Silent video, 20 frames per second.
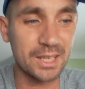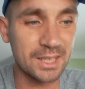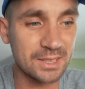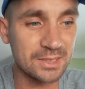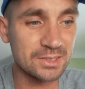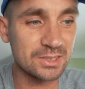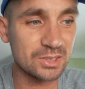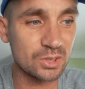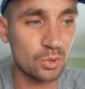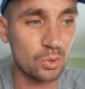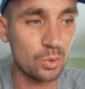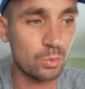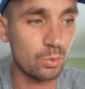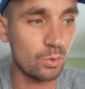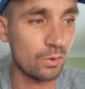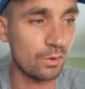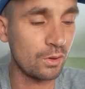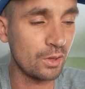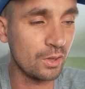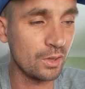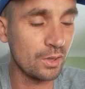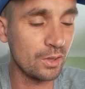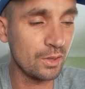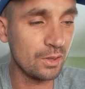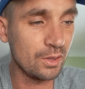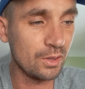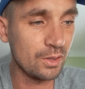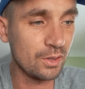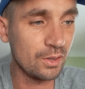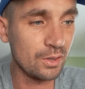He's scored
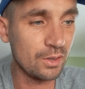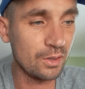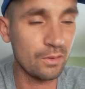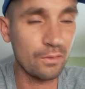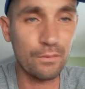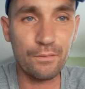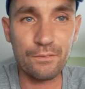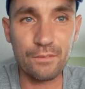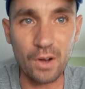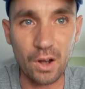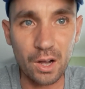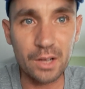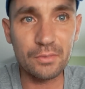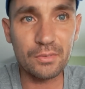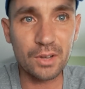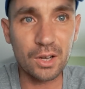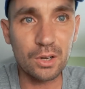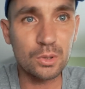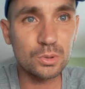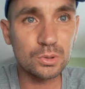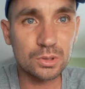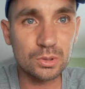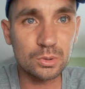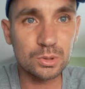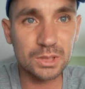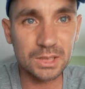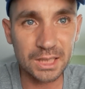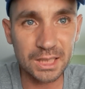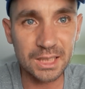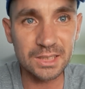five goals
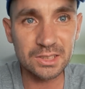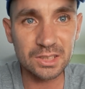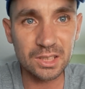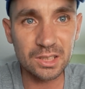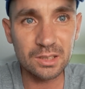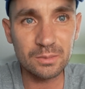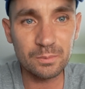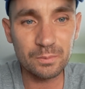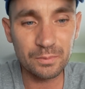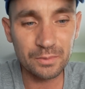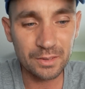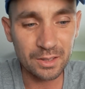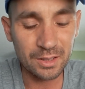all season.